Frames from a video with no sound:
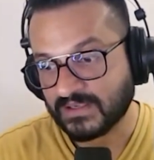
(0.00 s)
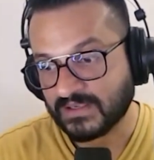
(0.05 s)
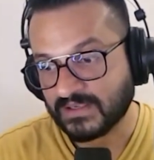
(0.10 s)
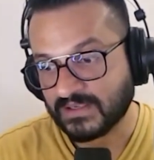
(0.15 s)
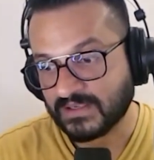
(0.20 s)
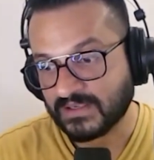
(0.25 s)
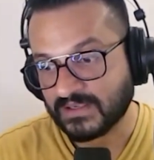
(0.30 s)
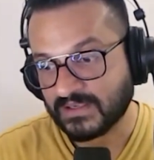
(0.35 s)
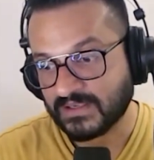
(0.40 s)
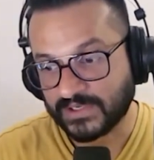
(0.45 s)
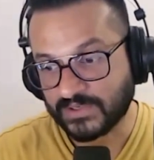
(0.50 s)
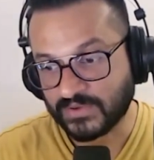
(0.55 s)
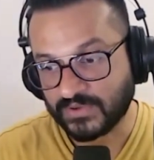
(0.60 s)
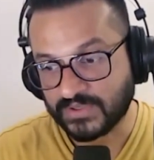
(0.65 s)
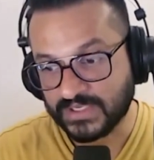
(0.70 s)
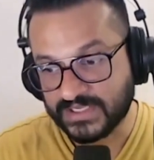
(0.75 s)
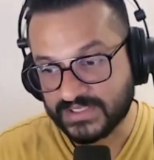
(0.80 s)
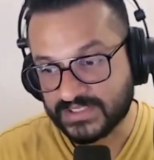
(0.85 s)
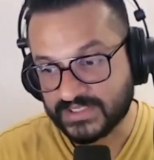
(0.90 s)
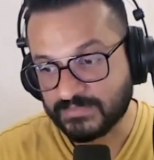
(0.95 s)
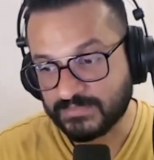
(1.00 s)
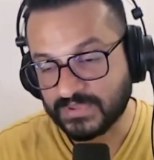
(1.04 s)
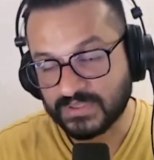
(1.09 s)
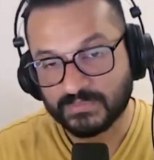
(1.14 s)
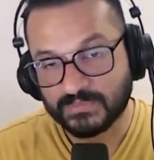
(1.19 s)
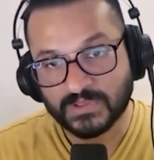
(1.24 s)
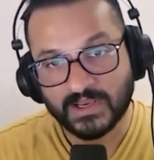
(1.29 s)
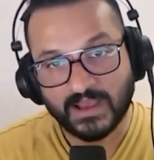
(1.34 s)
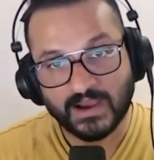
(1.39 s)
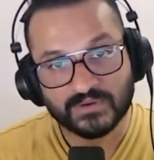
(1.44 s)
meaning that you're teaching
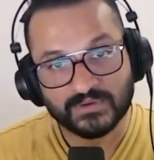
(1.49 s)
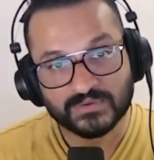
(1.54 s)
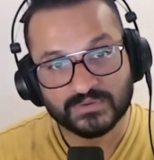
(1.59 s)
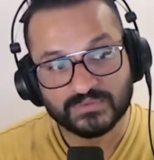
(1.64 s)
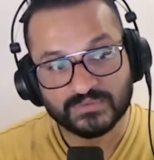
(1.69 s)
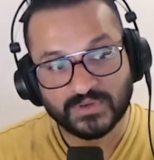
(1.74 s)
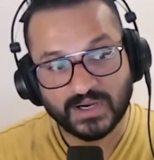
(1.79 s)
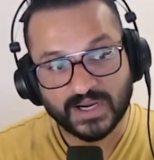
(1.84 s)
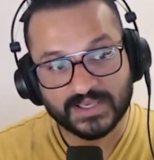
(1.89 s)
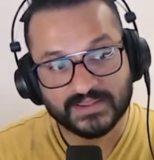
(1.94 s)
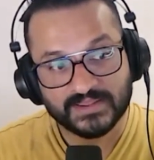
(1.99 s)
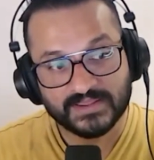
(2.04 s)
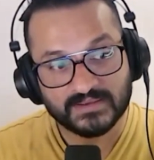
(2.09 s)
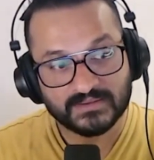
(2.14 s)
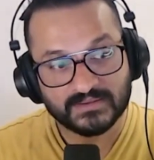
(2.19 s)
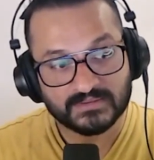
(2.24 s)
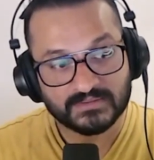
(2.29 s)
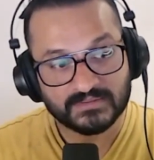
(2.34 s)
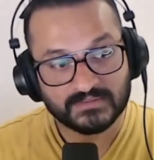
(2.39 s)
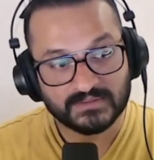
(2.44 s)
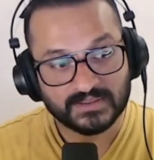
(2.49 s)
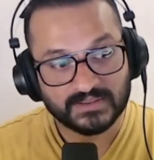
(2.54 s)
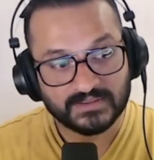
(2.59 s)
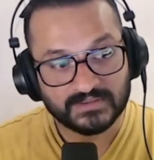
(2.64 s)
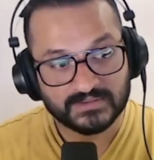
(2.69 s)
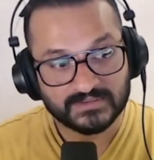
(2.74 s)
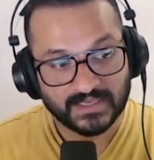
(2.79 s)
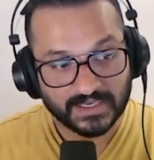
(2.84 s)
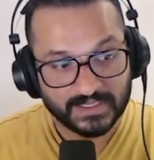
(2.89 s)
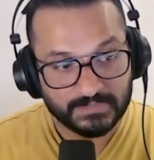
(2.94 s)
people how to either
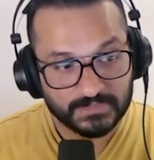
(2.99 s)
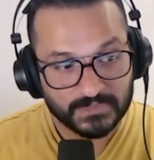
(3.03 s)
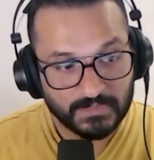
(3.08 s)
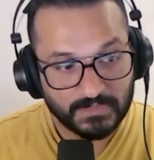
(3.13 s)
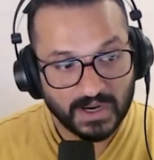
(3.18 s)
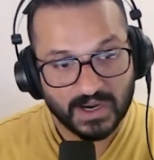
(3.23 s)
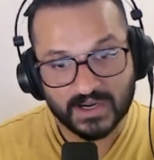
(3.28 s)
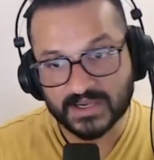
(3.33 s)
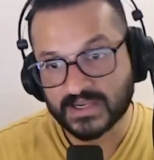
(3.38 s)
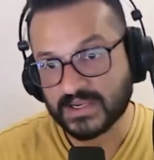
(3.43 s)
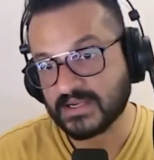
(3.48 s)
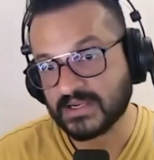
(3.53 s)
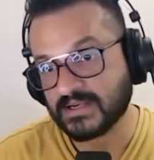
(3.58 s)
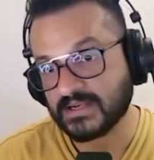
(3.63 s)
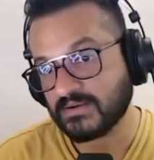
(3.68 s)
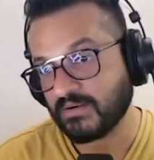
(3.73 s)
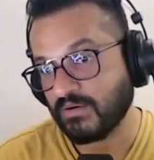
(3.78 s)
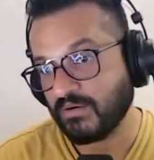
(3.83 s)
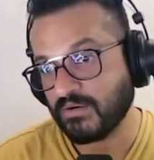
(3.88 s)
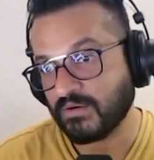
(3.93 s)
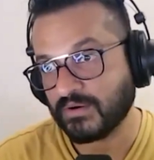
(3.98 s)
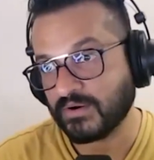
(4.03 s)
time the market, or